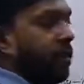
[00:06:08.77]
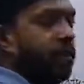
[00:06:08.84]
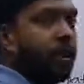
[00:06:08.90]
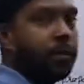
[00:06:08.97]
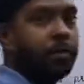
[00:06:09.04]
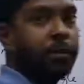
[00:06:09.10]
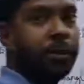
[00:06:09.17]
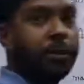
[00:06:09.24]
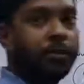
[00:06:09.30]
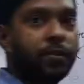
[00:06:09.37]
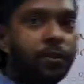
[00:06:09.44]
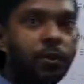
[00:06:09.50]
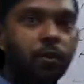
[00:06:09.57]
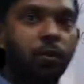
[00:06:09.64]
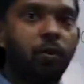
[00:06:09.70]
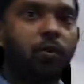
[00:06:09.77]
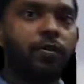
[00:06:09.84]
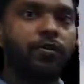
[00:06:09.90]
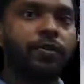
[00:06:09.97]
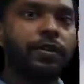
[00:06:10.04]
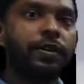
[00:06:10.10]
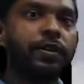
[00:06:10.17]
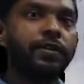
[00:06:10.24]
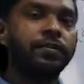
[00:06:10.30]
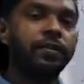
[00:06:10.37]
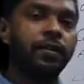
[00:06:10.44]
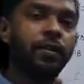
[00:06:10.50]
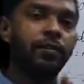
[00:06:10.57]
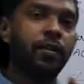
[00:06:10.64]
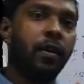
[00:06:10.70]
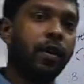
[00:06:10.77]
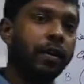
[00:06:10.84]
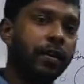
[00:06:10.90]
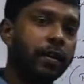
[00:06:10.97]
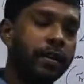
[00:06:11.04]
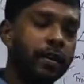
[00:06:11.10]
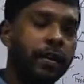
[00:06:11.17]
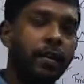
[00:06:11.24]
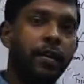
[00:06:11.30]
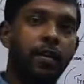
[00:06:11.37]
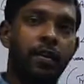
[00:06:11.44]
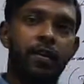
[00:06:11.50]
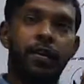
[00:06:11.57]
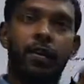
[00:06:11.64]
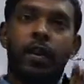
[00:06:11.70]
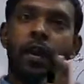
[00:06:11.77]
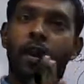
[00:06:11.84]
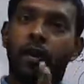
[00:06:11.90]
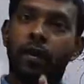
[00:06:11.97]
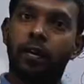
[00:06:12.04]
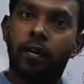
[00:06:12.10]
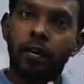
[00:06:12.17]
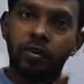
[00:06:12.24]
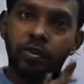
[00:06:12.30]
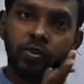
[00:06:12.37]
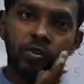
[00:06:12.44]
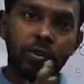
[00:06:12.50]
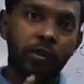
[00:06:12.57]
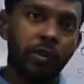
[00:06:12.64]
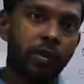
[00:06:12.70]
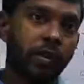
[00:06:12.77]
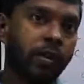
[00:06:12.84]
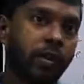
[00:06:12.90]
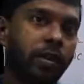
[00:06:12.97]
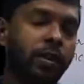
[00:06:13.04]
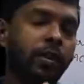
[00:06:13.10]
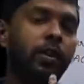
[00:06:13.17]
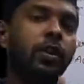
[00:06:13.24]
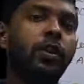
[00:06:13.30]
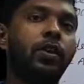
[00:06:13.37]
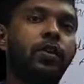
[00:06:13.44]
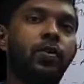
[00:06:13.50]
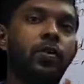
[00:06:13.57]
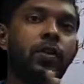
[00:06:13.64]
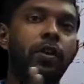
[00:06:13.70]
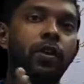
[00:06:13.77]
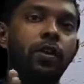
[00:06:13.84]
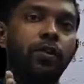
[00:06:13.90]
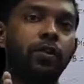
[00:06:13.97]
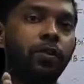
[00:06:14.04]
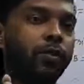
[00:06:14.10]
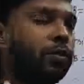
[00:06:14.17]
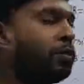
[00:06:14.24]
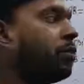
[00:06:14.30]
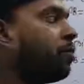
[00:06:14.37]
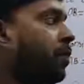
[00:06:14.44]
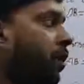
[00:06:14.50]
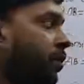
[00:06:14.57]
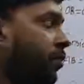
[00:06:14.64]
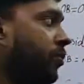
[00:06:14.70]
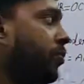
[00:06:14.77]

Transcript: That means OC is dividing the angle C equally into two parts.